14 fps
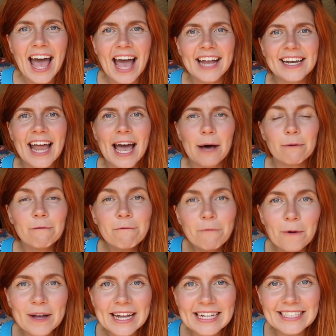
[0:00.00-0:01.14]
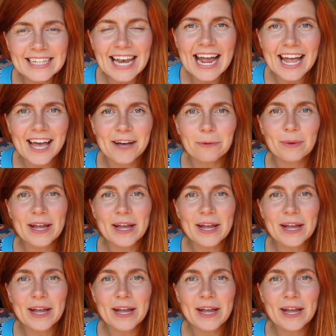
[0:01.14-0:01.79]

And now, 4 years later,